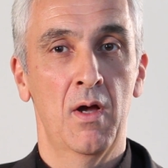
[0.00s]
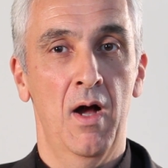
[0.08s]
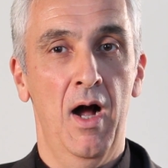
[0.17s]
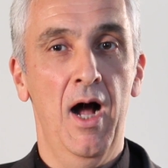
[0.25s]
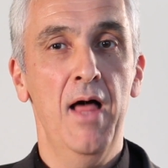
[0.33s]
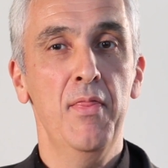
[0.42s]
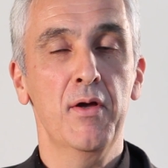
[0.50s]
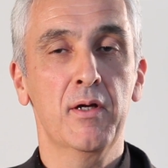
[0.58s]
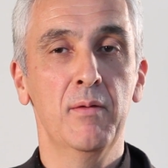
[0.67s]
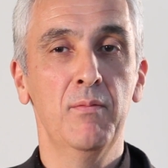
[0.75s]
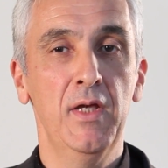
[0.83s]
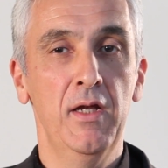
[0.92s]
On the
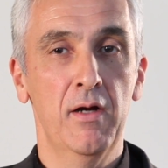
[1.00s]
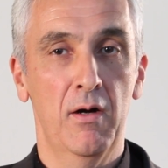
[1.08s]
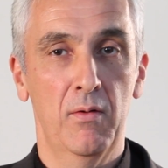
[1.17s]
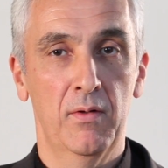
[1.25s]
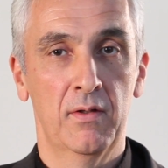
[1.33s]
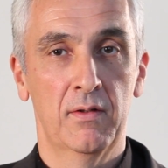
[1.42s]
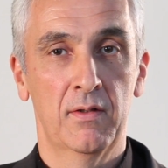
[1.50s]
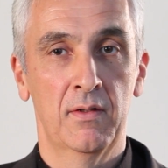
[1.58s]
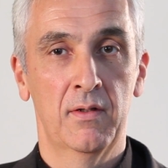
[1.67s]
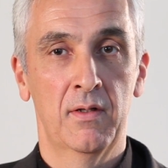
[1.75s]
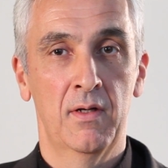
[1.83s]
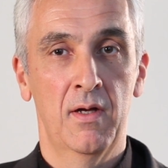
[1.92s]
Camino,
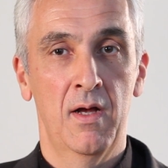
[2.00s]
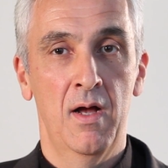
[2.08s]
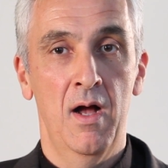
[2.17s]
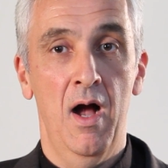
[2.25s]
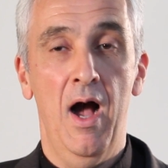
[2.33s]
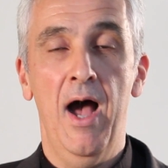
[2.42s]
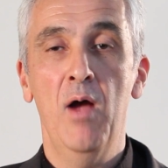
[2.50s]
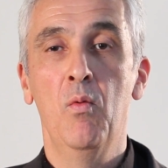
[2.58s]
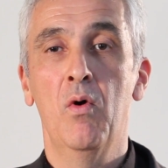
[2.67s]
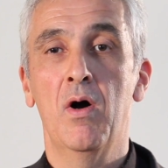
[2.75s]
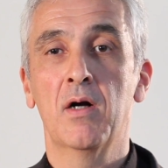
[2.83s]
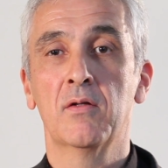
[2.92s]
I
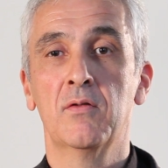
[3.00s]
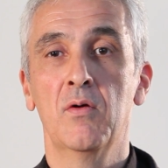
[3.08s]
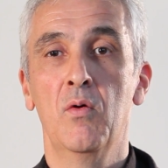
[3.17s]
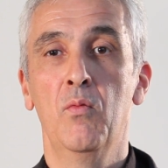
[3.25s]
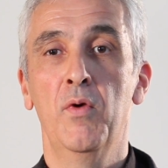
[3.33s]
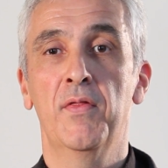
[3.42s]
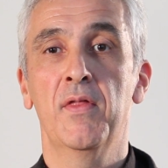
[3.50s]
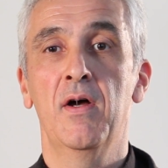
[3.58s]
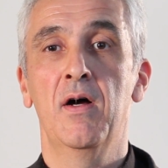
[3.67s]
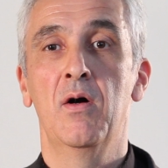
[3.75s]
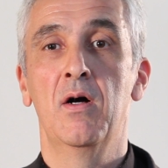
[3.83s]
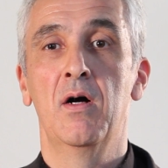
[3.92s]
walked with
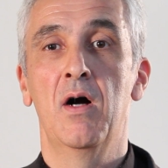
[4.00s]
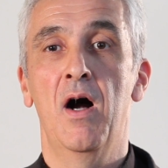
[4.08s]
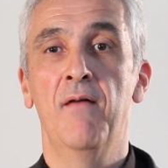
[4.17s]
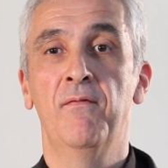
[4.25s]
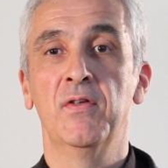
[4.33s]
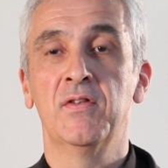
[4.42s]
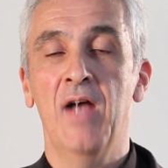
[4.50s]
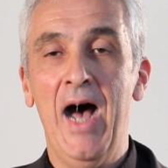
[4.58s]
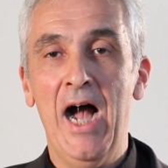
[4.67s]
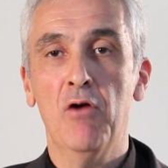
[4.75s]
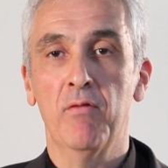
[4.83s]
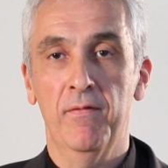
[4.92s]
a
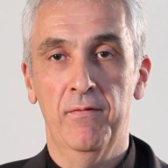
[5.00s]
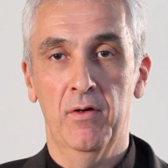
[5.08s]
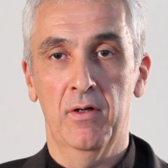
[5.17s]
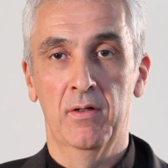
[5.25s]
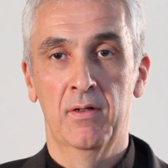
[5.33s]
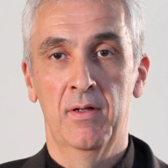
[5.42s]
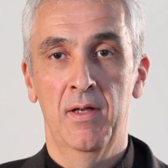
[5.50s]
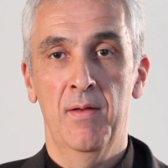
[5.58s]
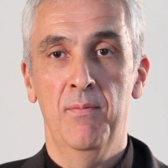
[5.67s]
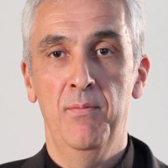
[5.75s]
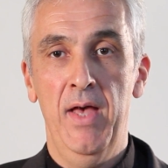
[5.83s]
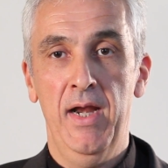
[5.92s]
photographer,
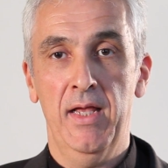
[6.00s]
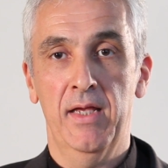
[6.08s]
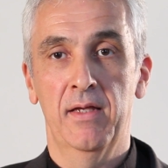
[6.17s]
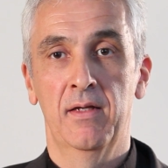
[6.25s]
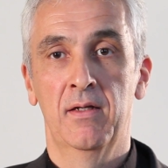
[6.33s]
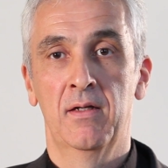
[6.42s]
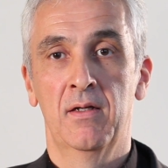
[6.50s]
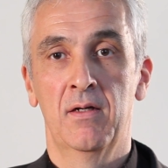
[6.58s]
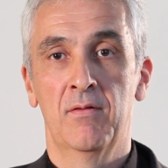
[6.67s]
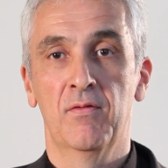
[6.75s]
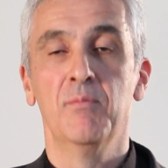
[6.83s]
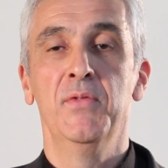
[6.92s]
Benny,
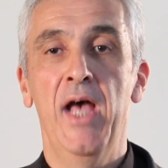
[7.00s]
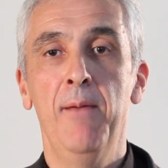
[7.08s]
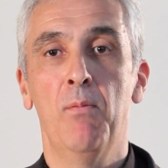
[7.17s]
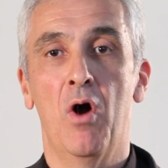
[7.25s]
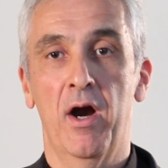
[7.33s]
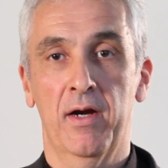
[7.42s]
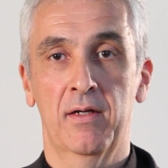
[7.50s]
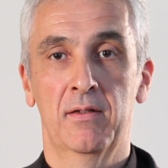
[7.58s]
from Denmark.